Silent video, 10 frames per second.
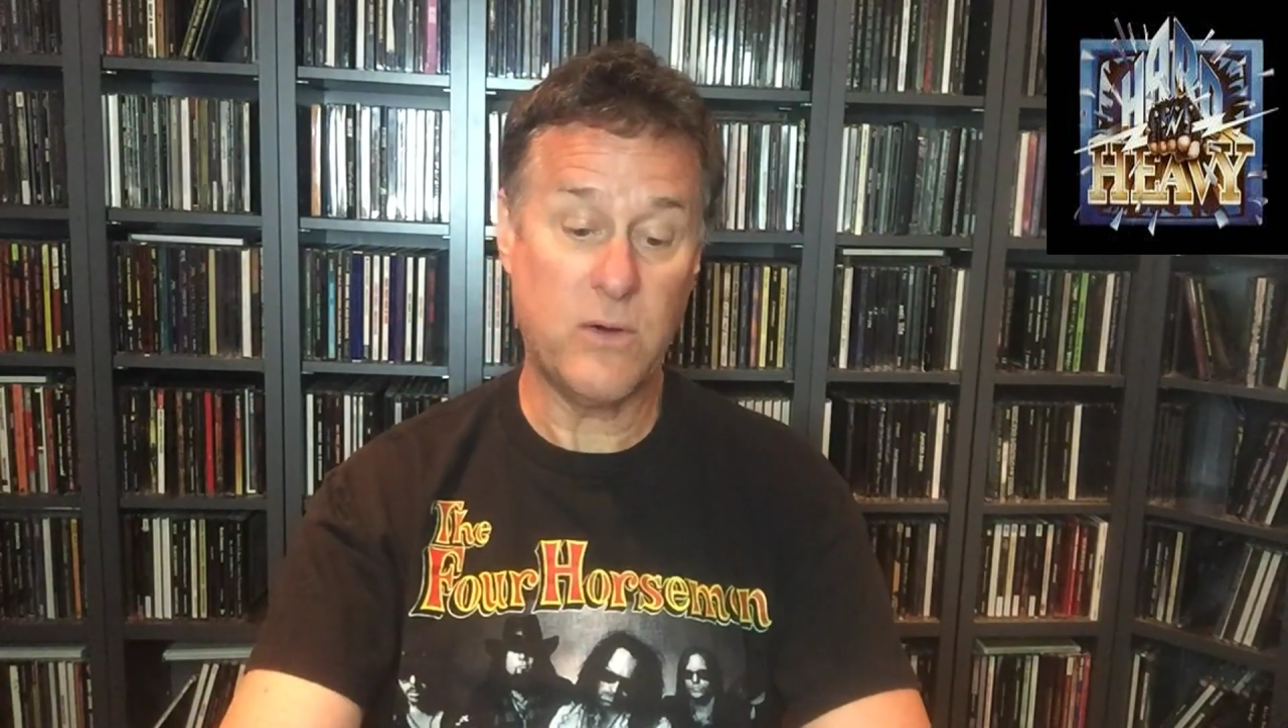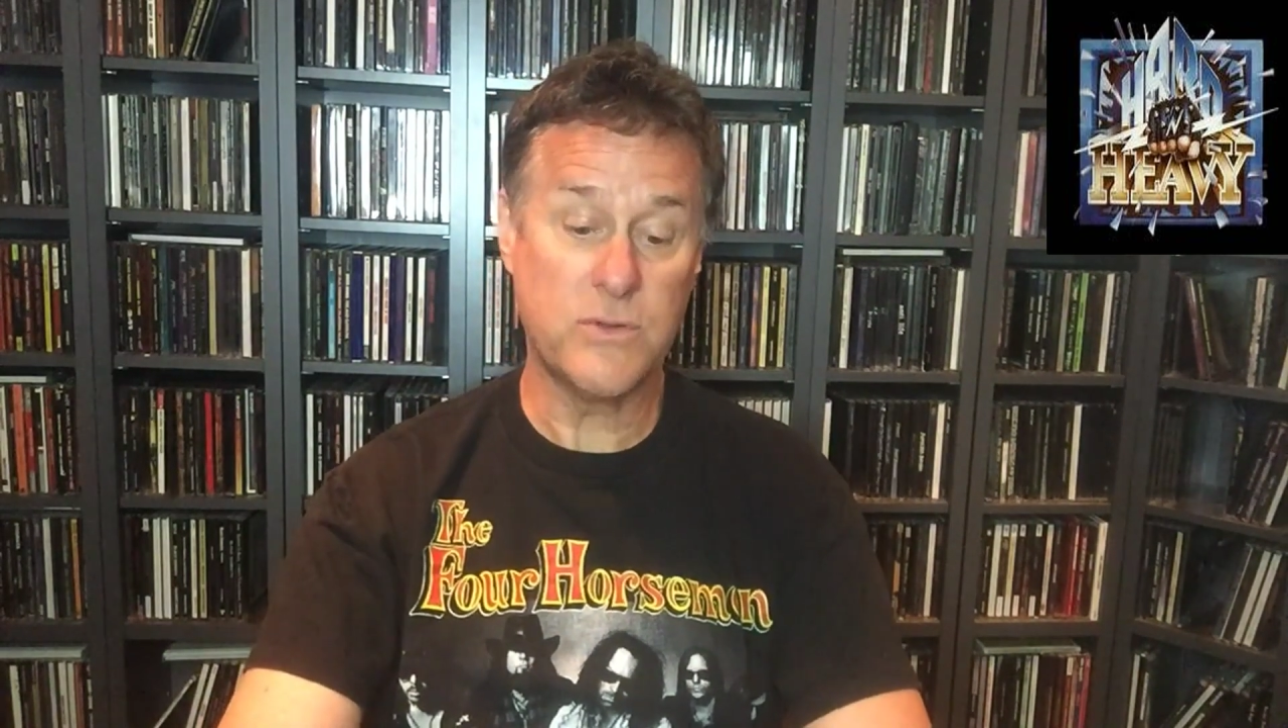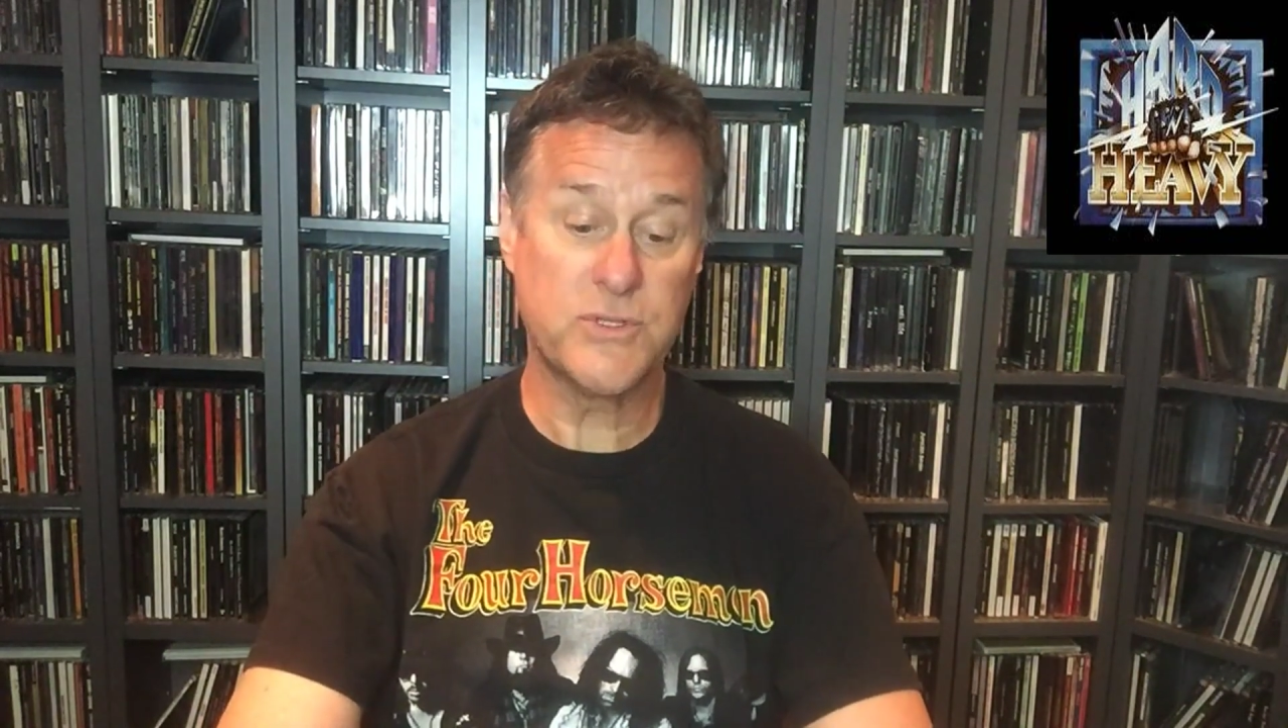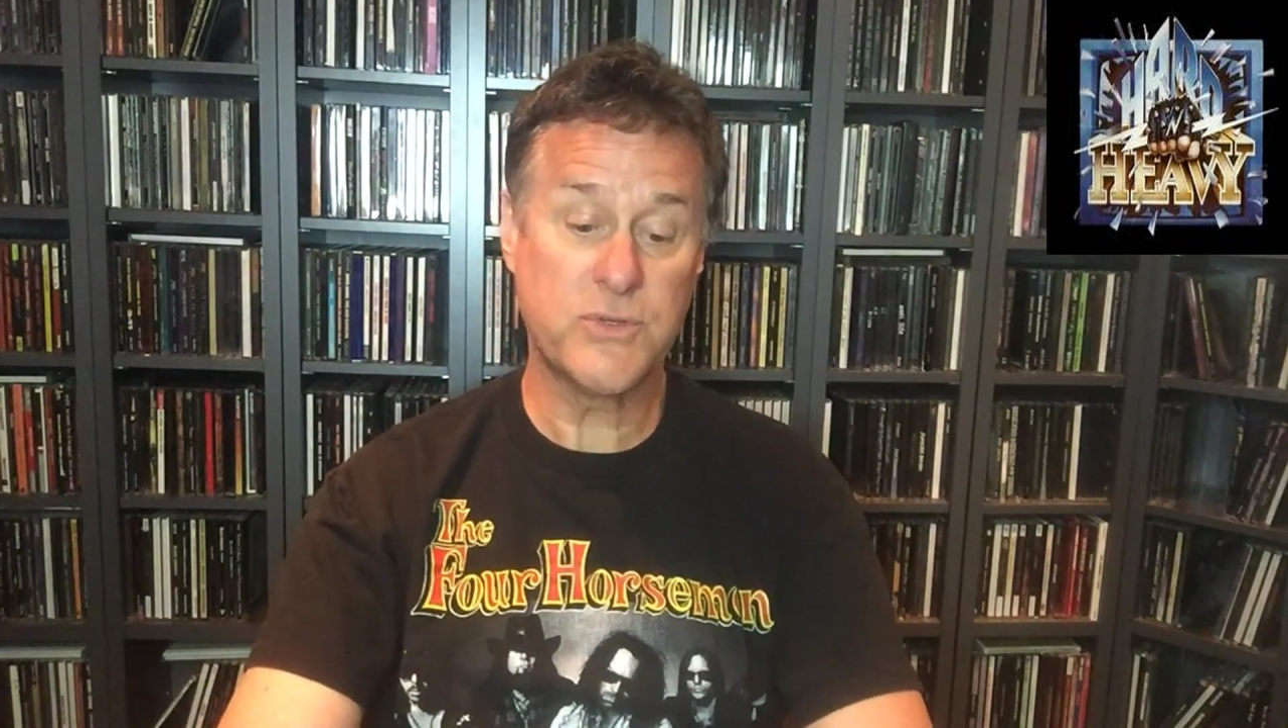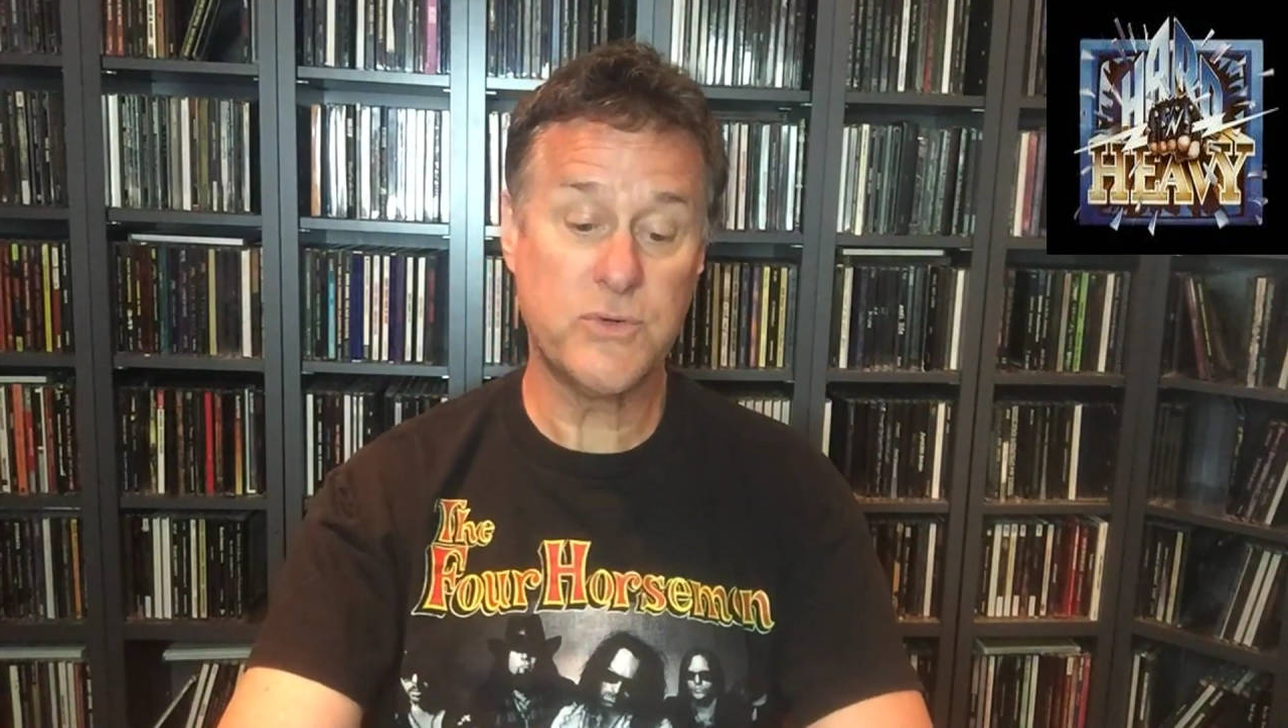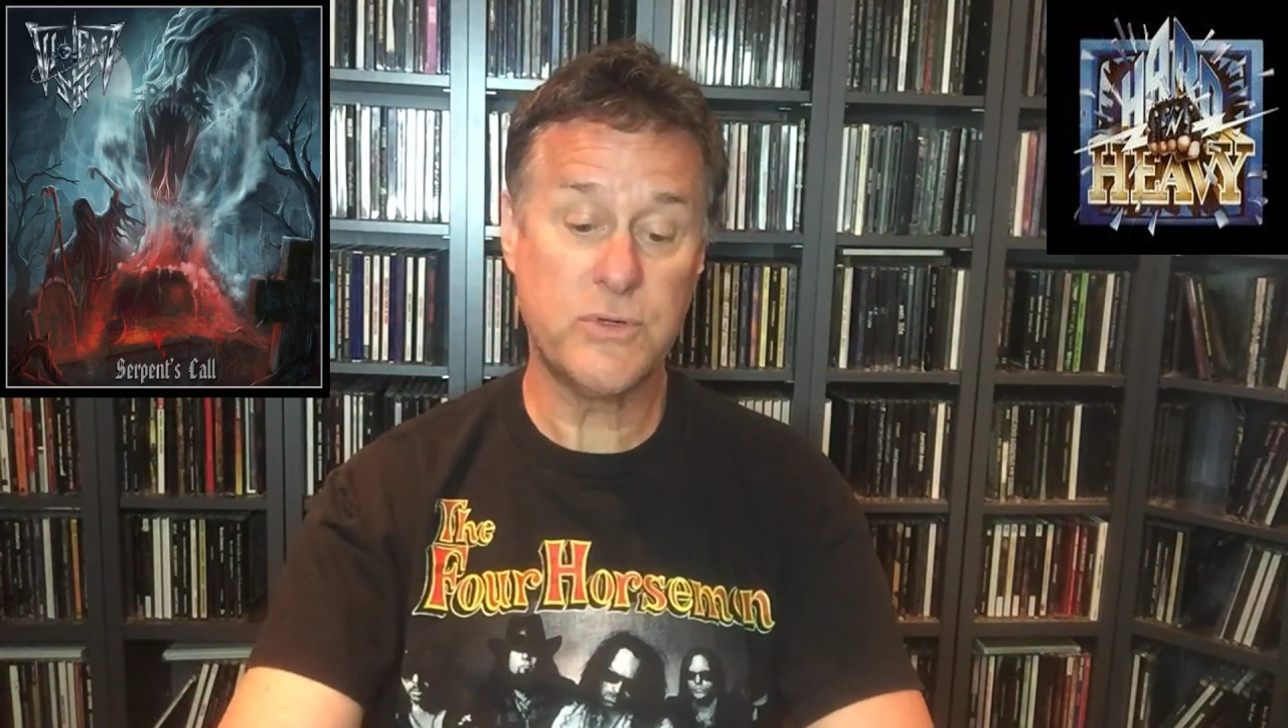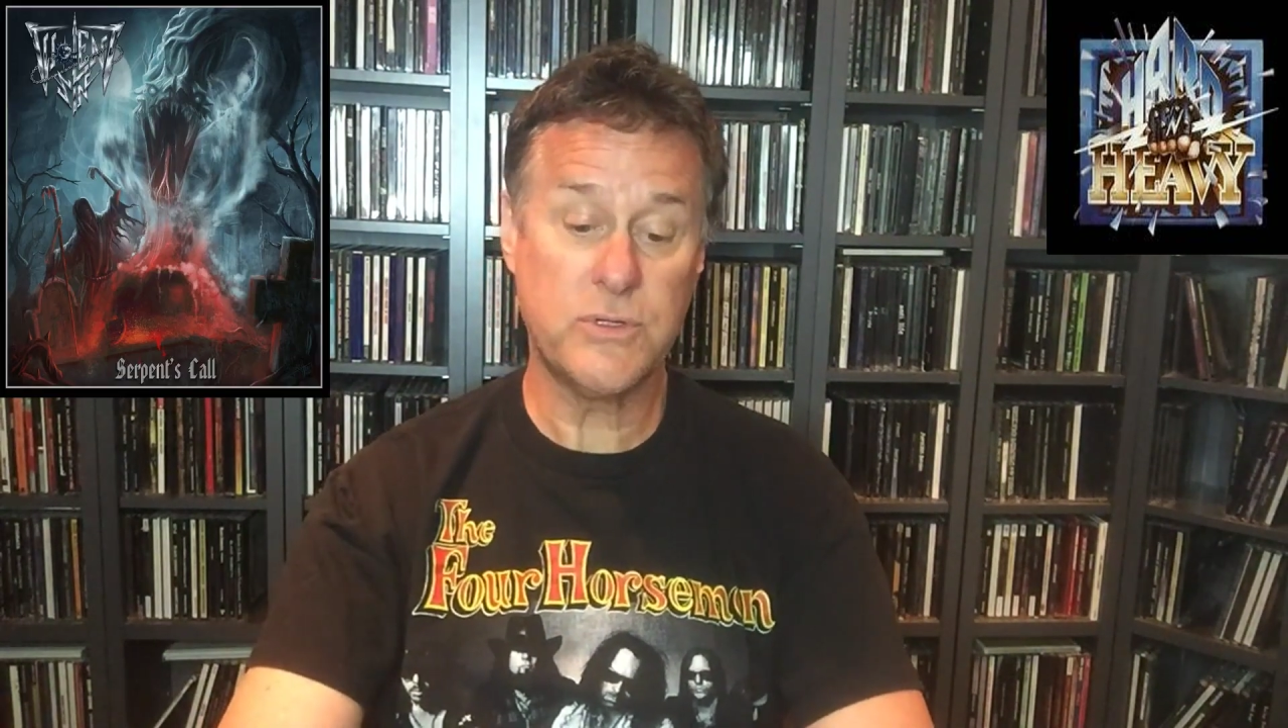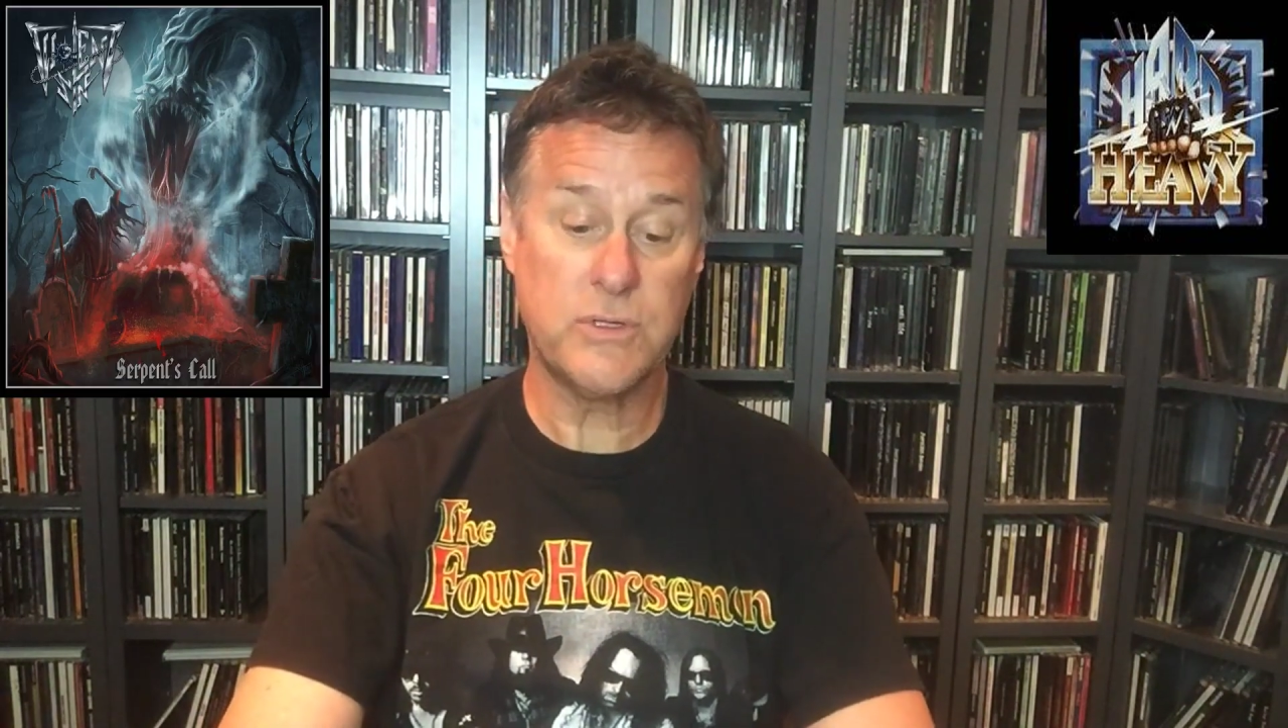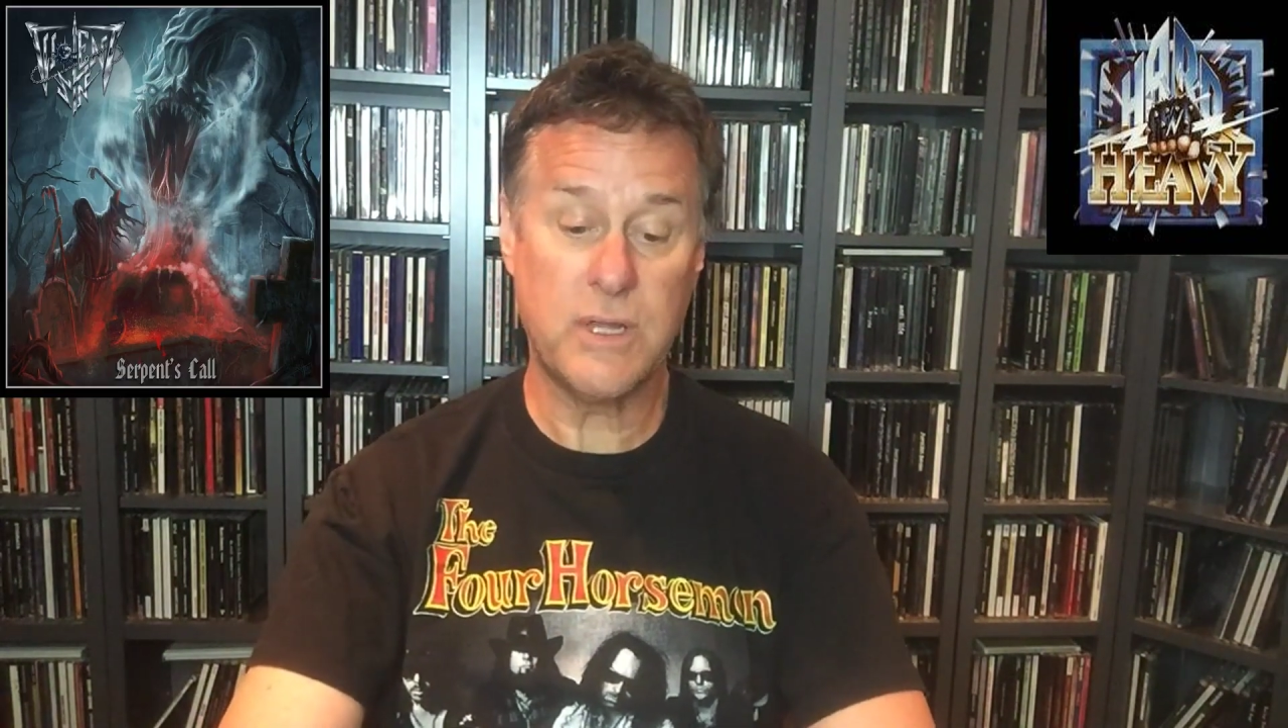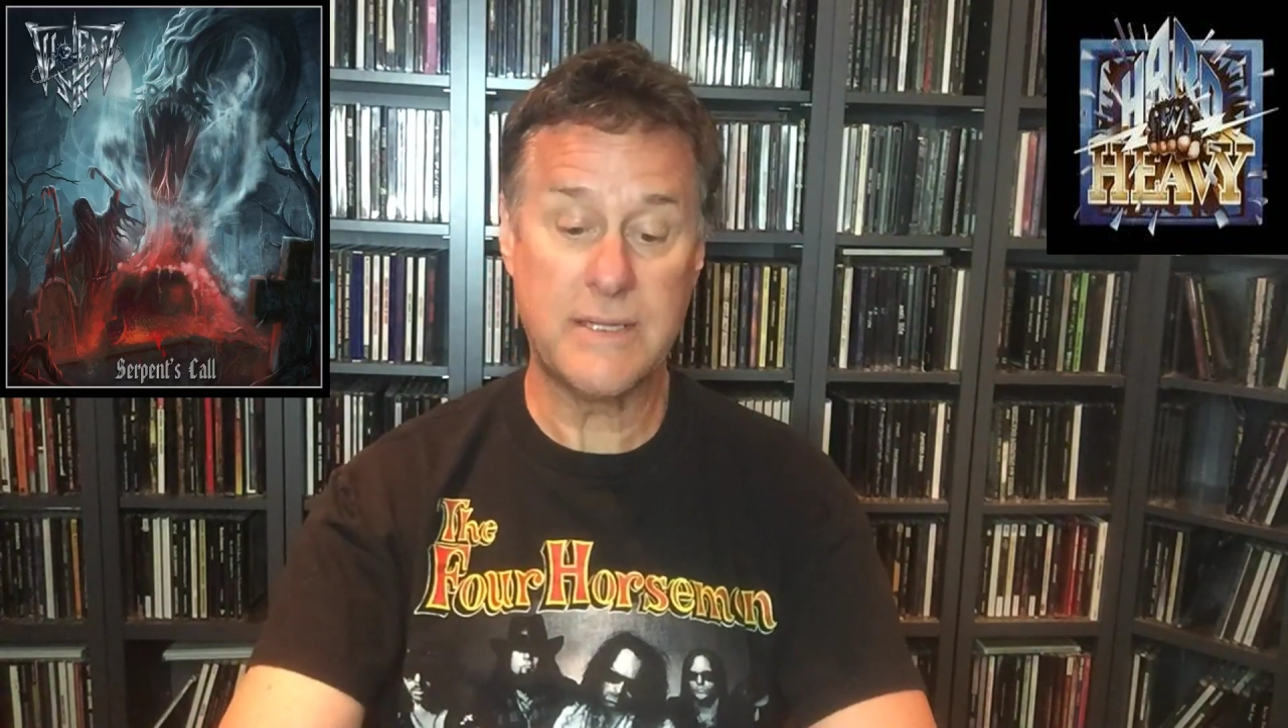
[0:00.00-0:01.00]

old school